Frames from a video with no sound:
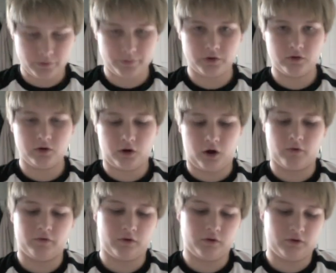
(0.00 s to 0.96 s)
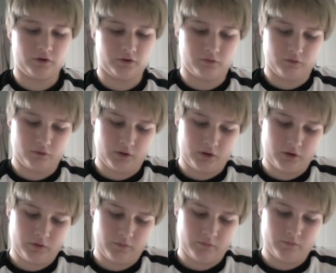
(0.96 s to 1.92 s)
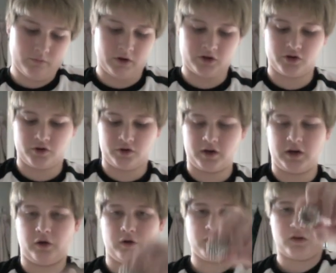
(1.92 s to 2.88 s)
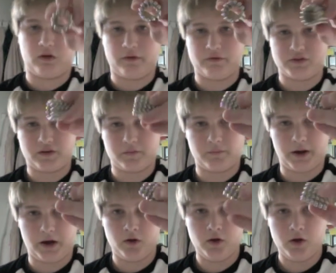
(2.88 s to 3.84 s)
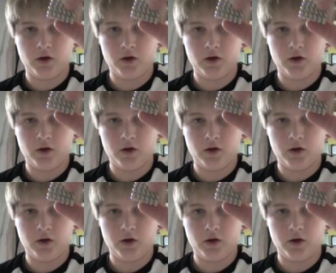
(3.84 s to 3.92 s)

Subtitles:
peeled it off. Make sure that you still have the same amount.